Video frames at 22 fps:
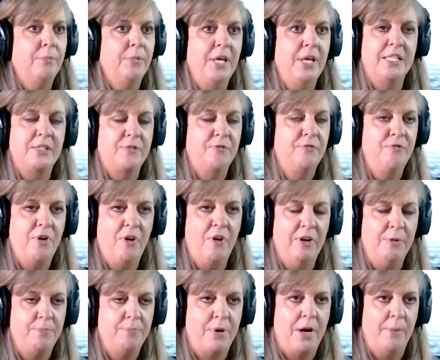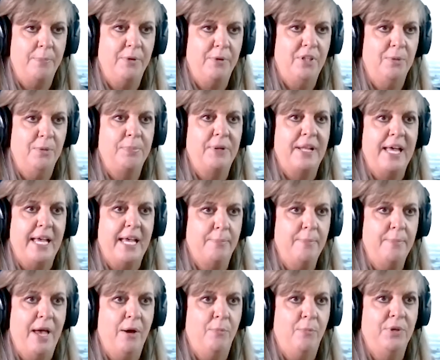It's very popular. Yes. The black
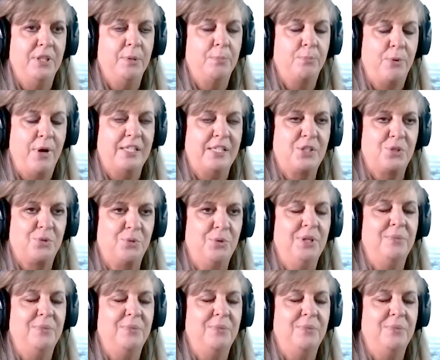mat with the brass mat trim.